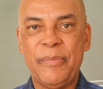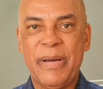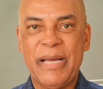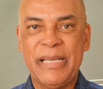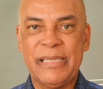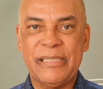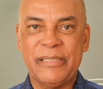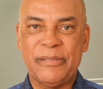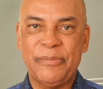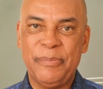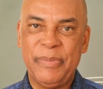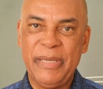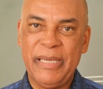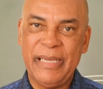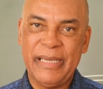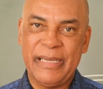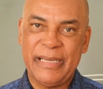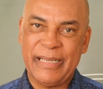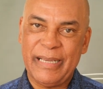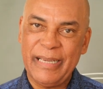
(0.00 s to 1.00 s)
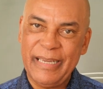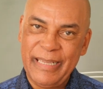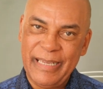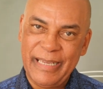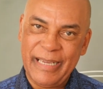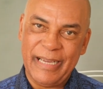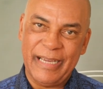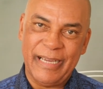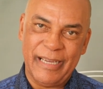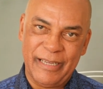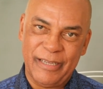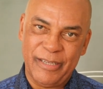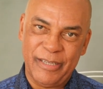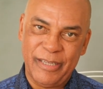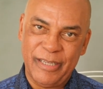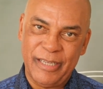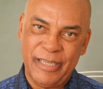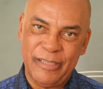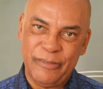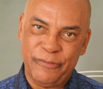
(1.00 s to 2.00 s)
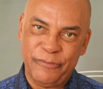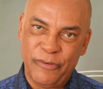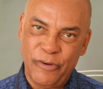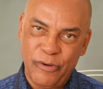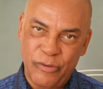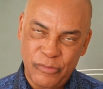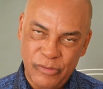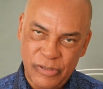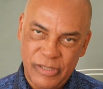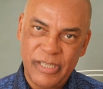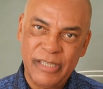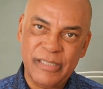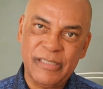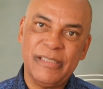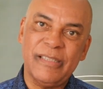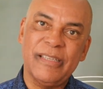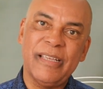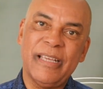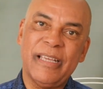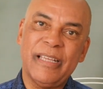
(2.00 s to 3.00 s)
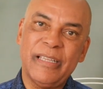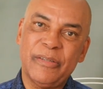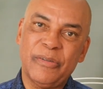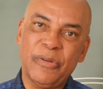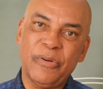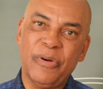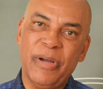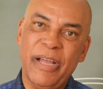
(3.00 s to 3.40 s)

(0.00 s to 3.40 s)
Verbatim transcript: must be clear and focusing to